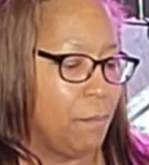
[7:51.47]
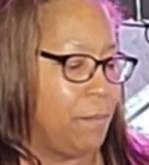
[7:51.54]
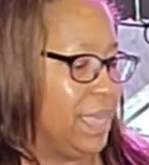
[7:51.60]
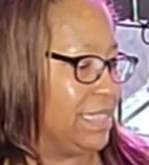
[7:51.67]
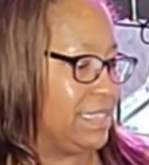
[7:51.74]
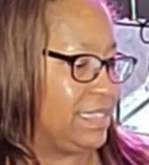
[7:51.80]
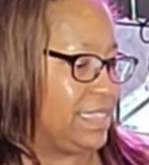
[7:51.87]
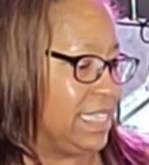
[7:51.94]

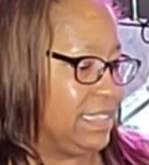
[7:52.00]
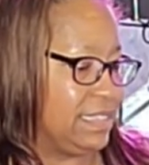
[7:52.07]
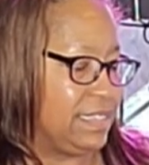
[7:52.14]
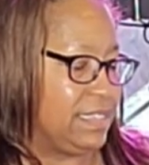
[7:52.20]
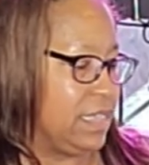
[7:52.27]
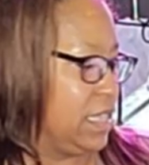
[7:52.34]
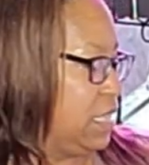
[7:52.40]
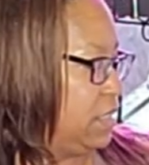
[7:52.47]
But
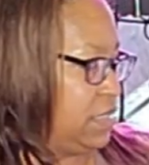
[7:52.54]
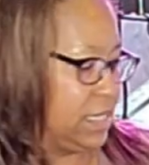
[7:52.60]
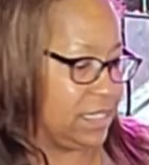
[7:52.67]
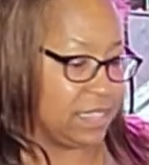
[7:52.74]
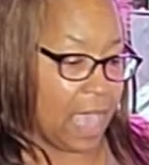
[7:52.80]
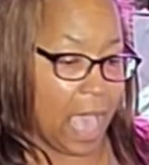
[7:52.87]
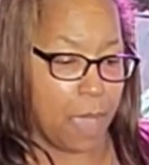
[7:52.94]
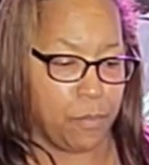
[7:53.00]
since the
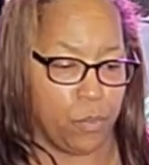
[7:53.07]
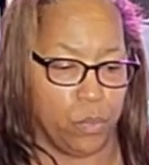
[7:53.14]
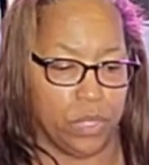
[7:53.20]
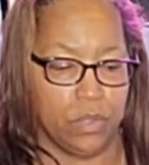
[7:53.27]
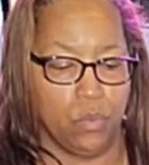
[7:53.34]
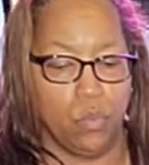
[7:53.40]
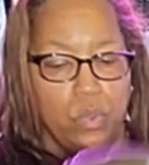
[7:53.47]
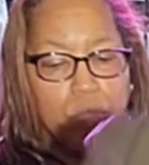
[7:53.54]
top
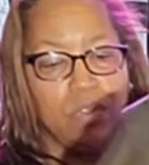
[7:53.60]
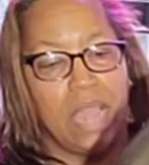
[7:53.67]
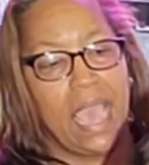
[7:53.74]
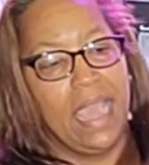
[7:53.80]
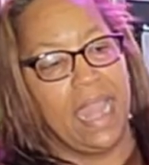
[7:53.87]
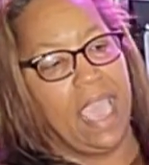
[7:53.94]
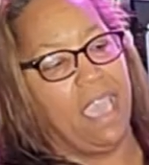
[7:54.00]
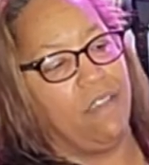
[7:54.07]
one will
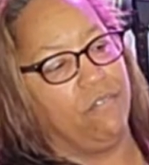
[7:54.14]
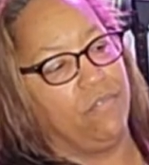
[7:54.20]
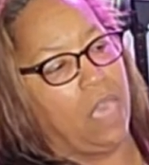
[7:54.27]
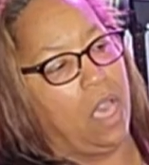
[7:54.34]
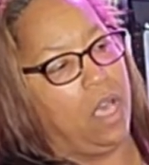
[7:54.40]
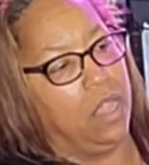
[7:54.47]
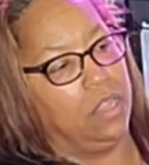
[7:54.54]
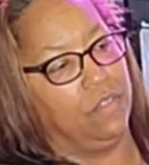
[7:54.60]
not have
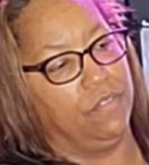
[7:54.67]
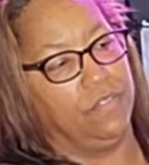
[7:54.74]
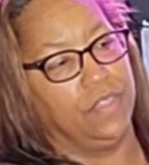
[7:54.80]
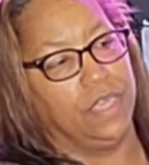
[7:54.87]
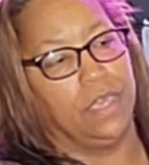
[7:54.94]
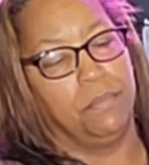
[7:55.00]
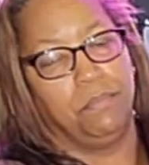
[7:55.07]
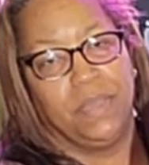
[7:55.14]
all of
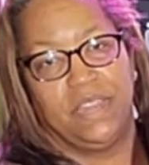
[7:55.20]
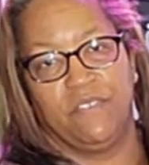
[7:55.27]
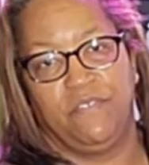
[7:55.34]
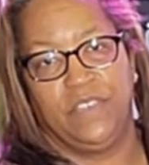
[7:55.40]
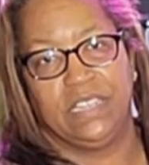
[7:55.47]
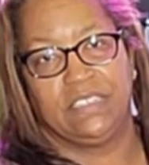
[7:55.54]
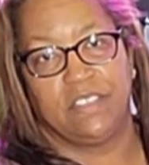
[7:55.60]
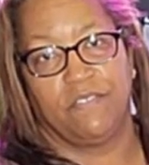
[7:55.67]
the
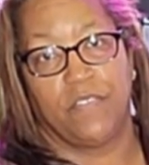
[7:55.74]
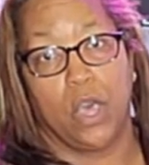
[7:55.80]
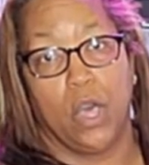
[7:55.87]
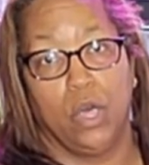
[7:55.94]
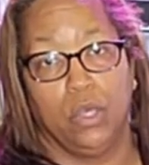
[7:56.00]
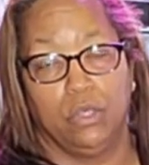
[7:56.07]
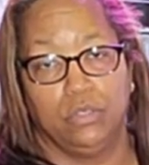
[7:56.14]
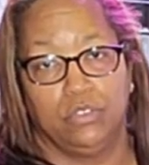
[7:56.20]
benefits of the
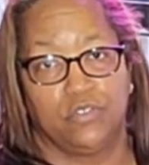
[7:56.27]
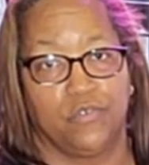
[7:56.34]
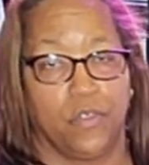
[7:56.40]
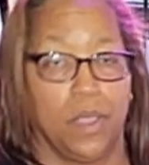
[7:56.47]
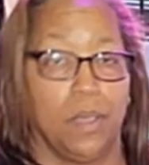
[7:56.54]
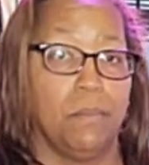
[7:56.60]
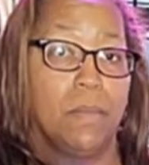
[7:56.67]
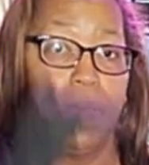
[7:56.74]
holes
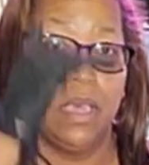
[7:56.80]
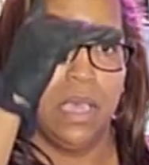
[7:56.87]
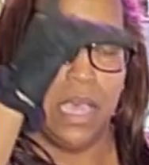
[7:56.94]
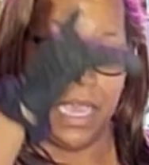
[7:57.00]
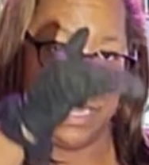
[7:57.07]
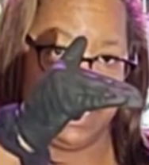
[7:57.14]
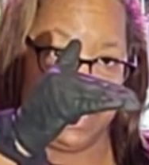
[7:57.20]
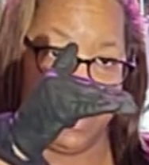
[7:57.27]
from
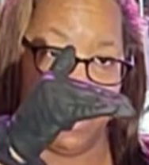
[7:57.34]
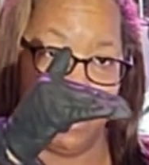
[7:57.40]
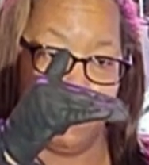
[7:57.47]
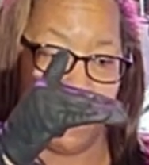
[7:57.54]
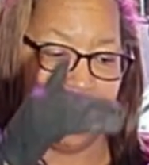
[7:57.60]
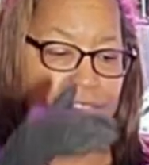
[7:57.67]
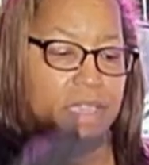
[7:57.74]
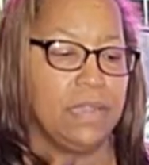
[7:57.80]
a tier
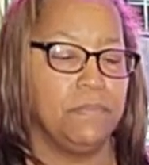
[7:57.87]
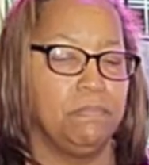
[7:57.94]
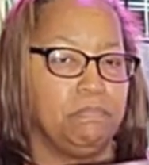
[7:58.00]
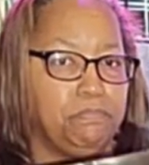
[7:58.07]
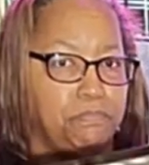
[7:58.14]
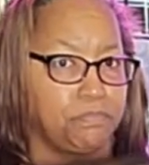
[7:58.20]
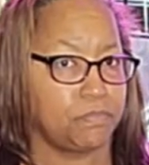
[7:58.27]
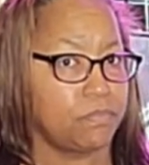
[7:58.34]
above it,
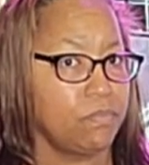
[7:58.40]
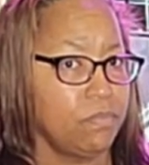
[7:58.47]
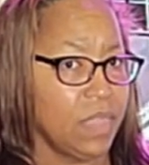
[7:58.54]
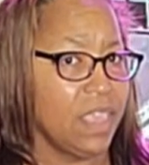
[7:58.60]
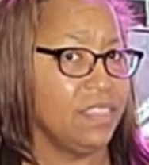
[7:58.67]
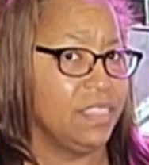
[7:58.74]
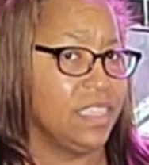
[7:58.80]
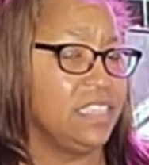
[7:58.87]

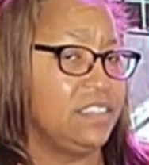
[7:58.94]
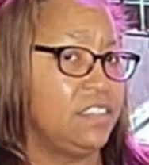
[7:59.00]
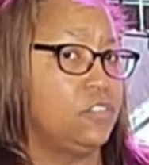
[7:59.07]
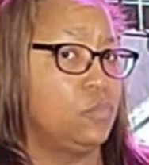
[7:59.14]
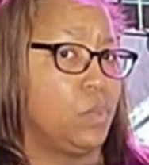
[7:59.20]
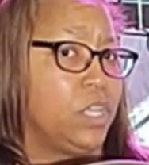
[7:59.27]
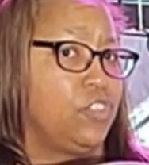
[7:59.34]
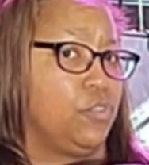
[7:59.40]
this
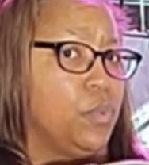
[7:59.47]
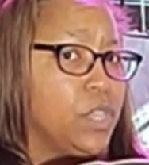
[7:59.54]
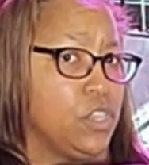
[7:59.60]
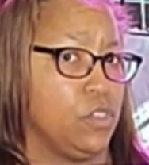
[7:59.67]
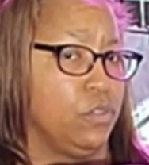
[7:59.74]
is what you would